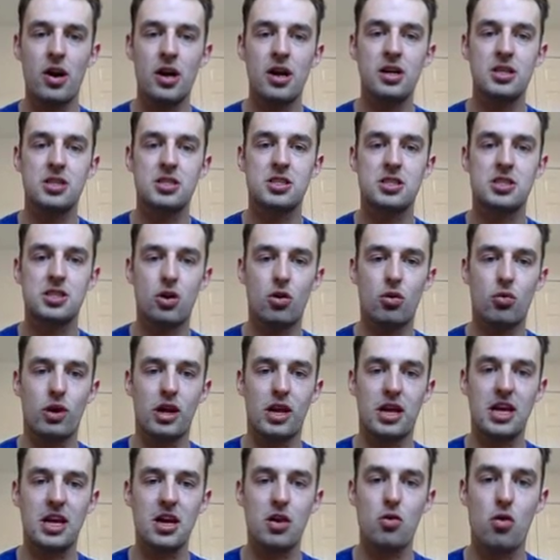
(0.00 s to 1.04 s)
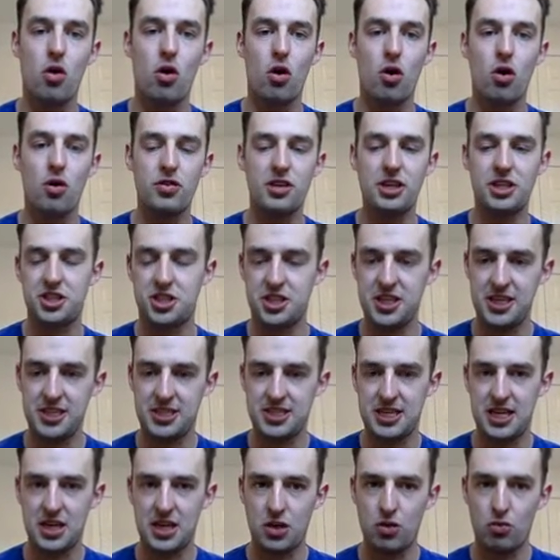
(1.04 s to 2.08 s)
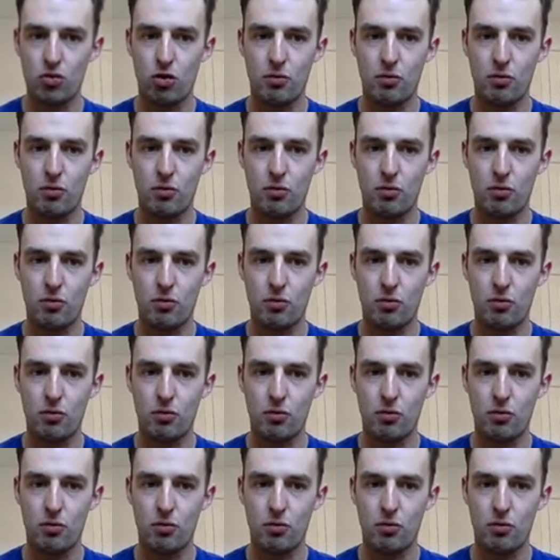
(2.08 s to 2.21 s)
So here are the sheets that you will